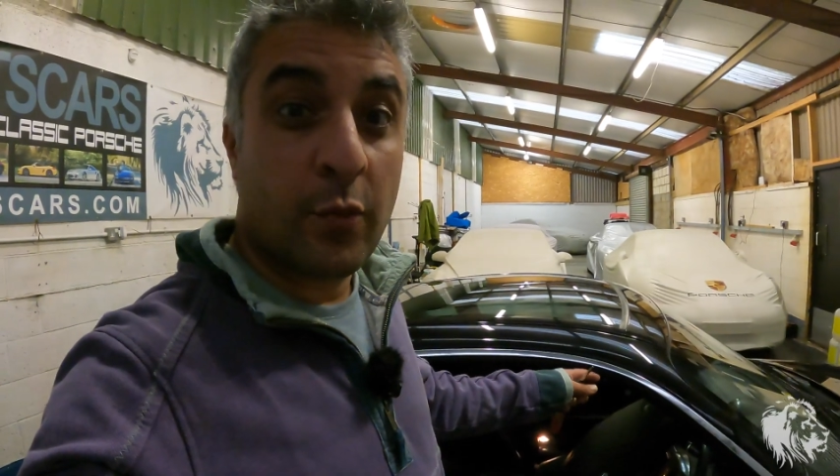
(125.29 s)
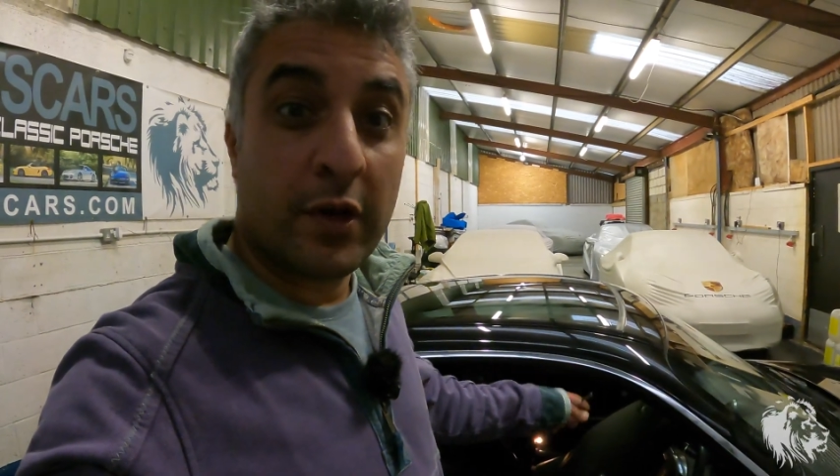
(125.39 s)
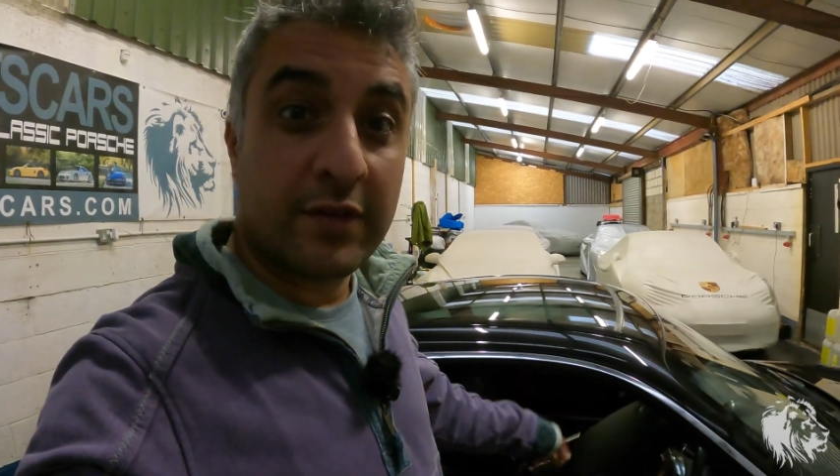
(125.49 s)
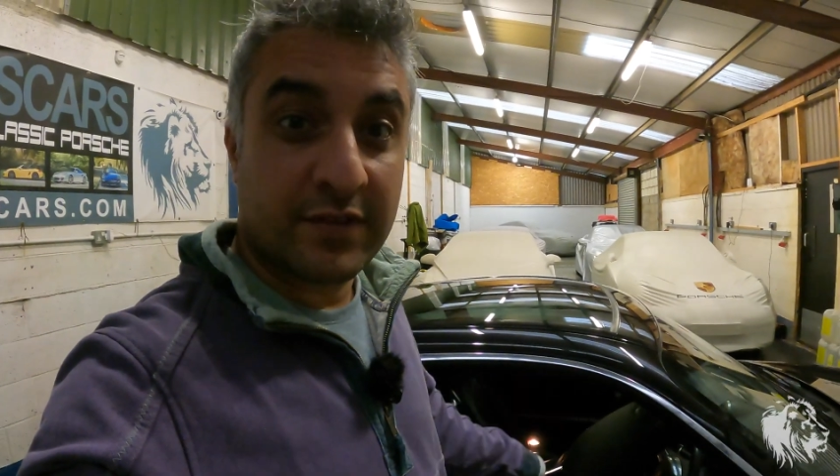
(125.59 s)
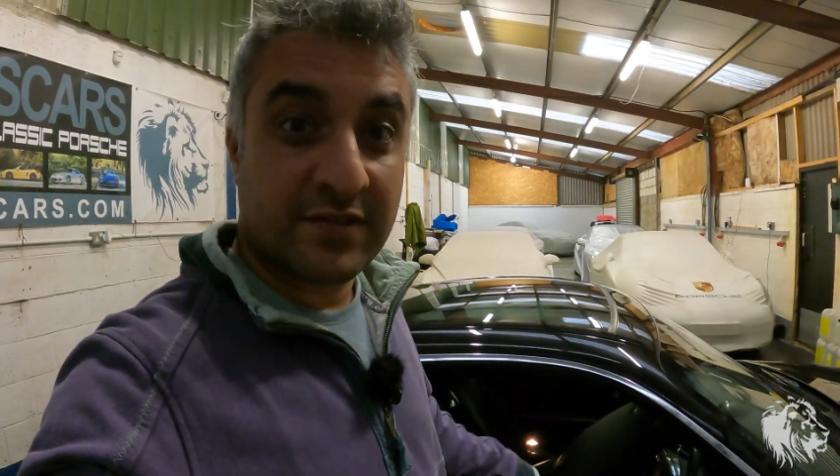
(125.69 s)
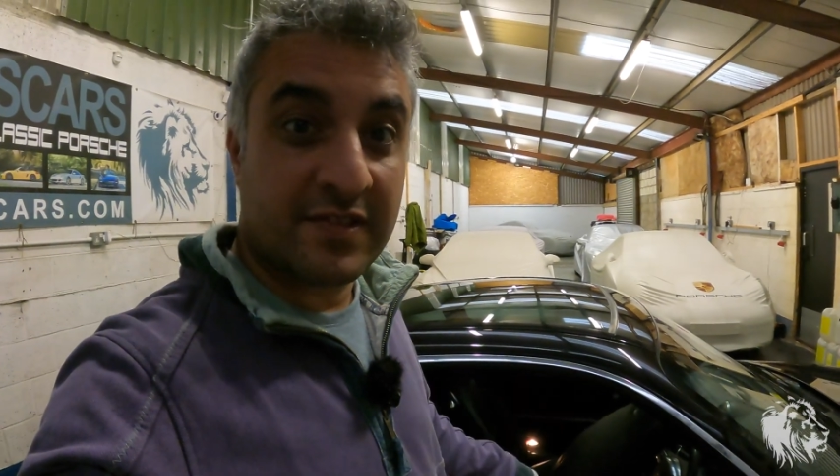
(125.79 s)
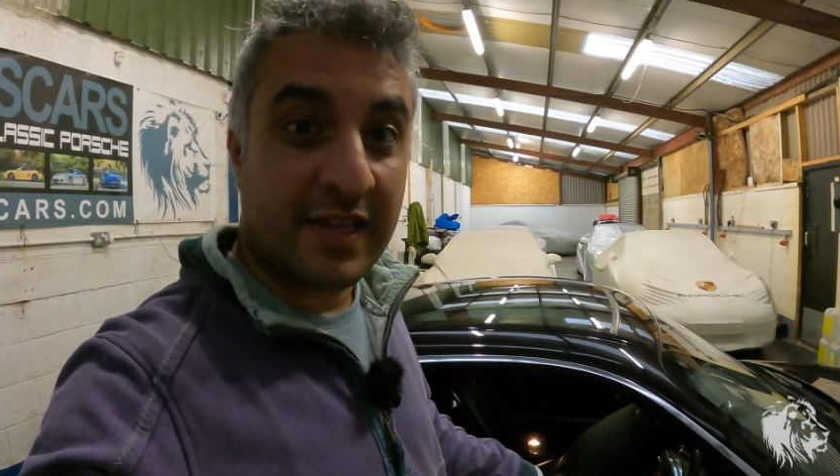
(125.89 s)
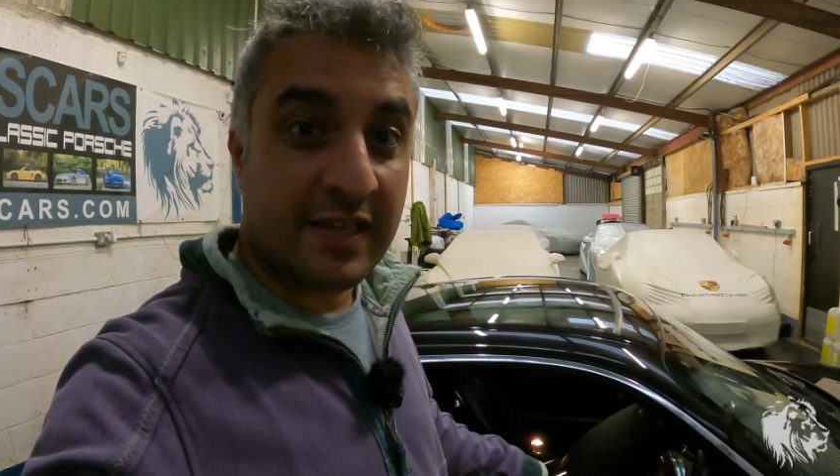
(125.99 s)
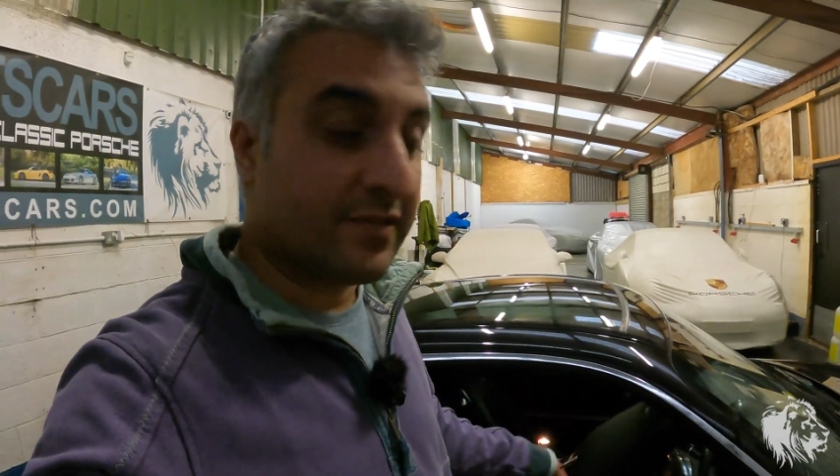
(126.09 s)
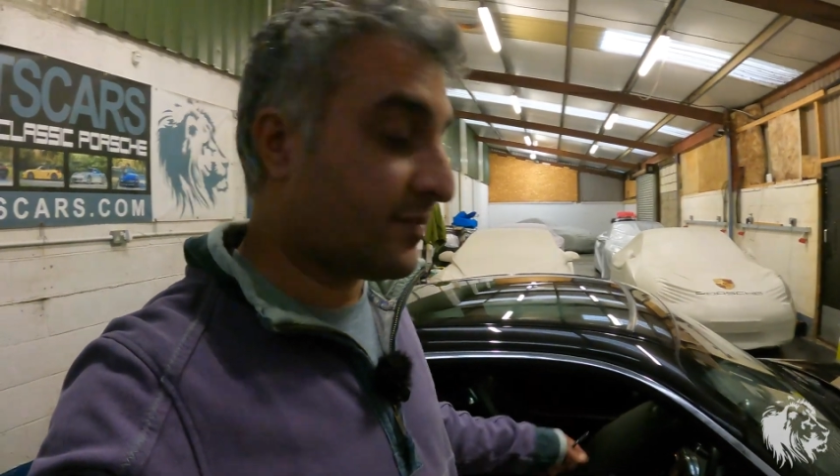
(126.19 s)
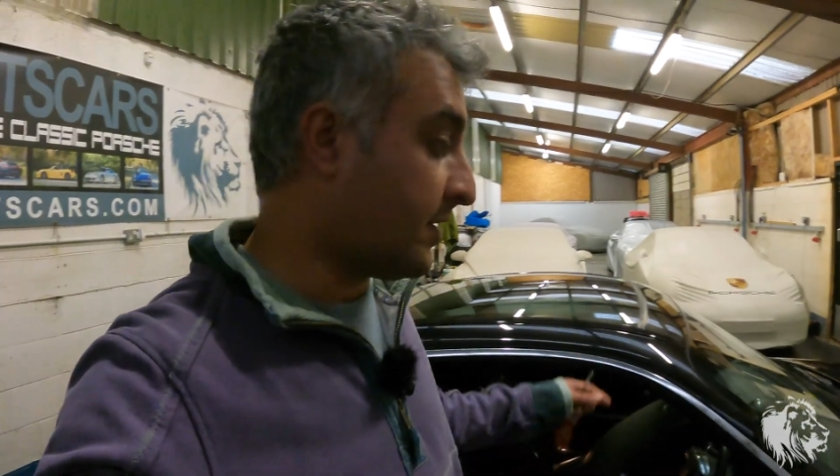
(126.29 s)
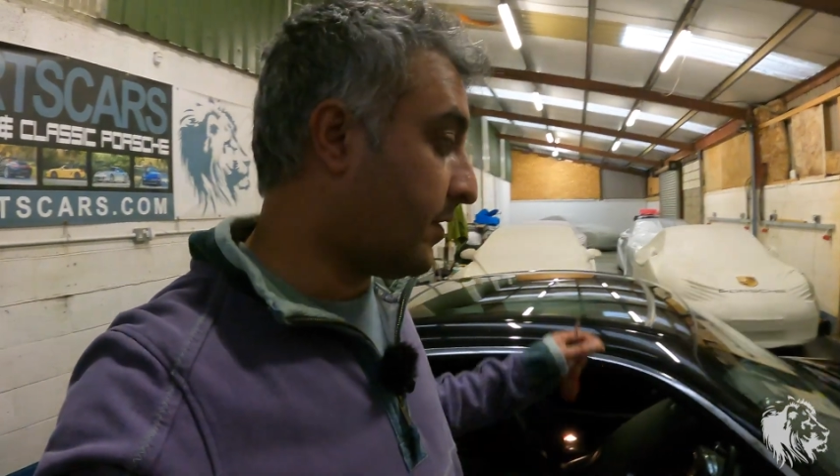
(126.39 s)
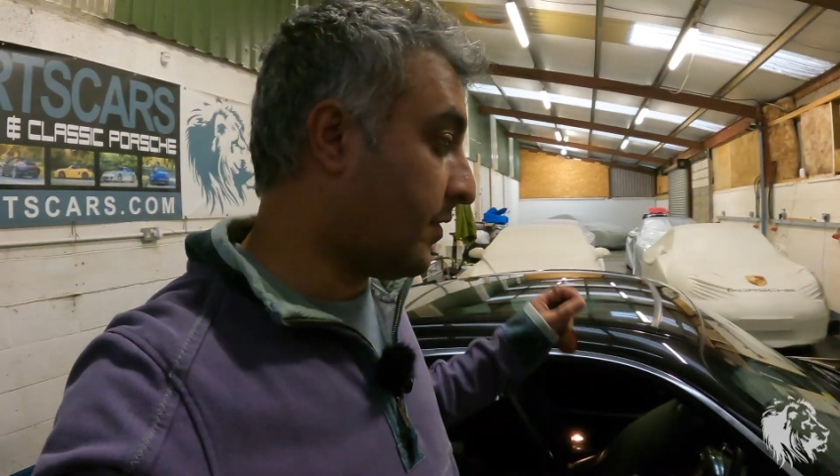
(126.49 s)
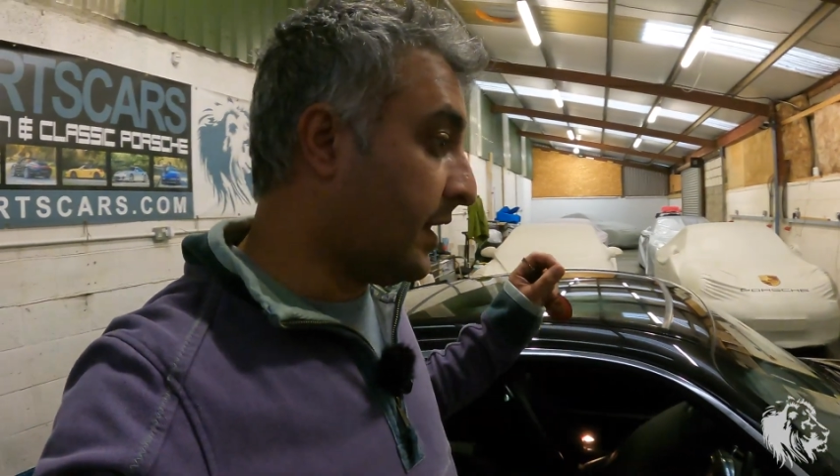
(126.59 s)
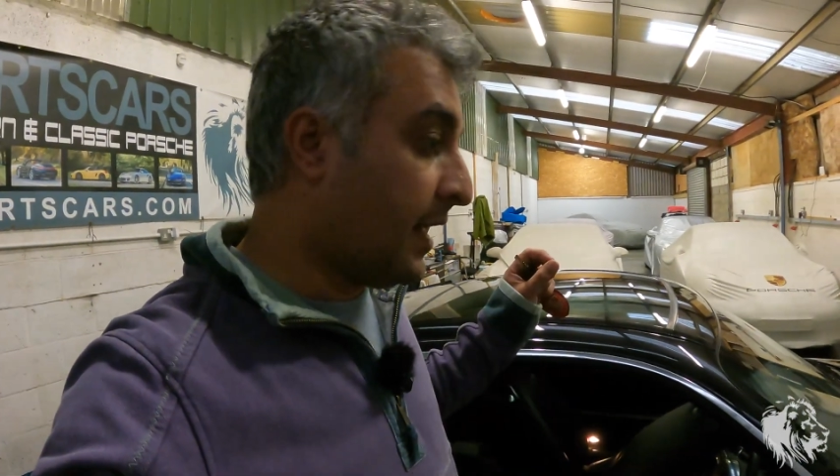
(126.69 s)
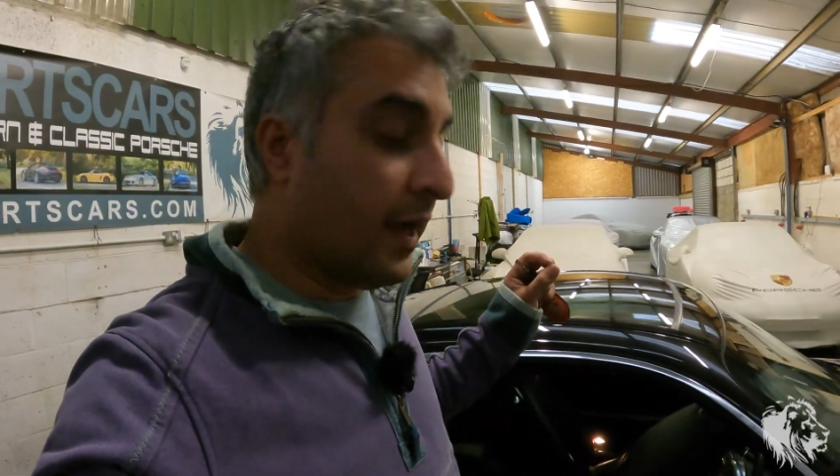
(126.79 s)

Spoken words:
one of the seats. So